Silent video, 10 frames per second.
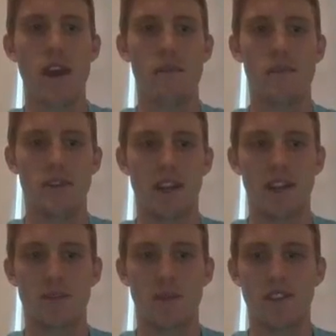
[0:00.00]
man
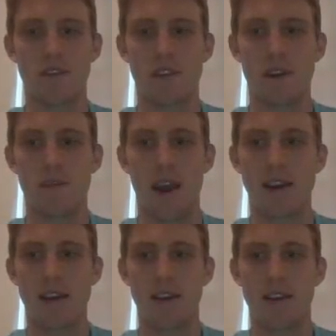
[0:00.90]
presents with severe
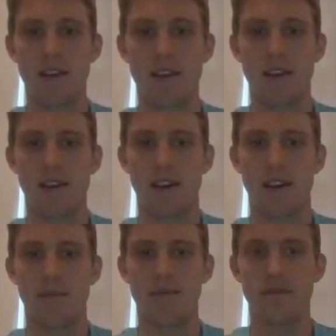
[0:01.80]
pain
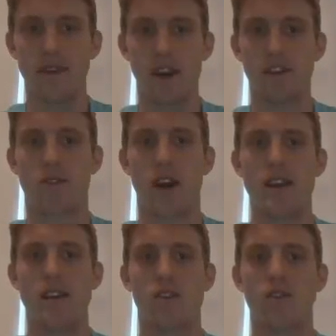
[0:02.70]
in his
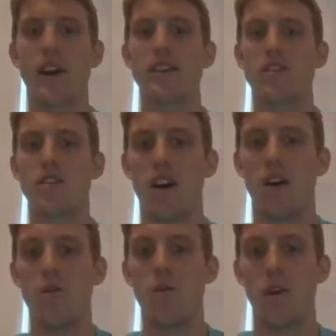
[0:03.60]
right great
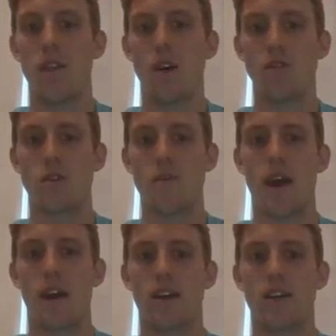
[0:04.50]
toe with no
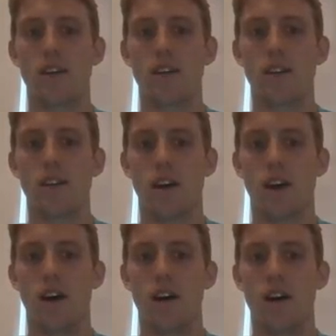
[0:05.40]
traumatic
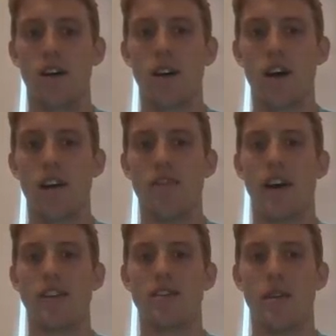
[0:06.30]
uh,
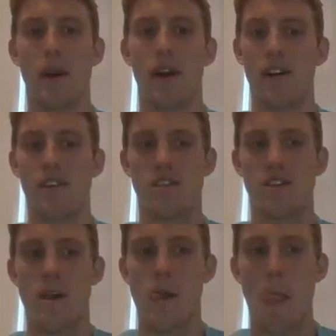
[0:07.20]
event apparent.
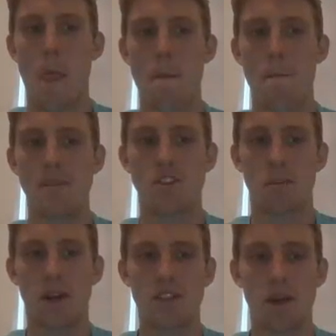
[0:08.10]
So
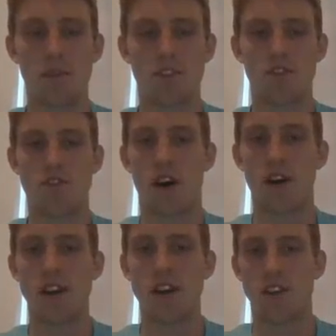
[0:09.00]
blood samples are
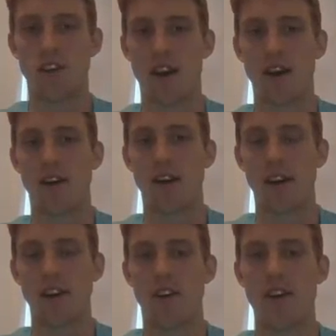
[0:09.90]
drawn and
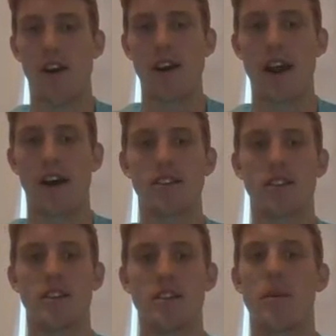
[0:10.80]
urinary
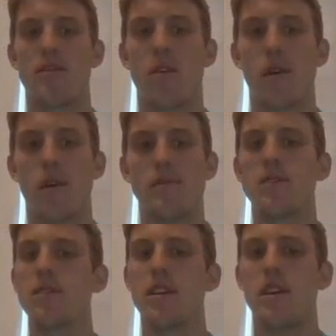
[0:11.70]
analysis is performed.